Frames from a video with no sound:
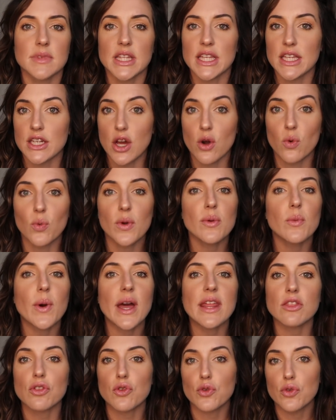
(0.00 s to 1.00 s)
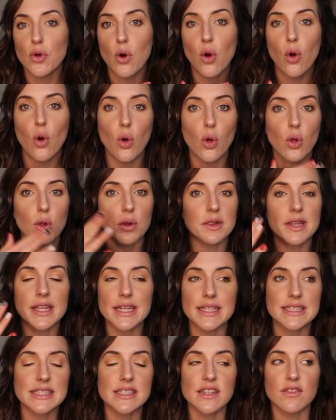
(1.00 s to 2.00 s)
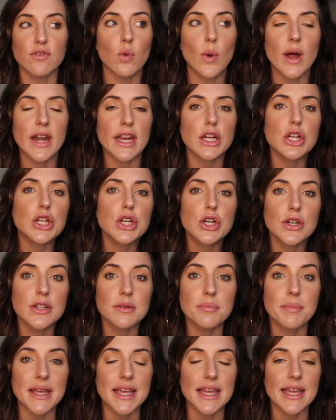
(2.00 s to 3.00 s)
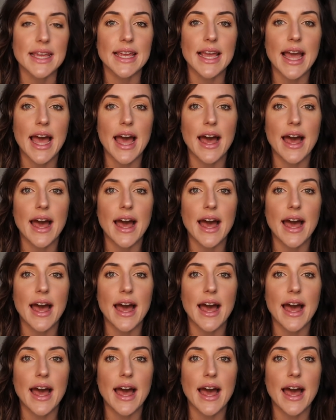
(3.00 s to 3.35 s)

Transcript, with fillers: you know, we went through the whole list of what it could be.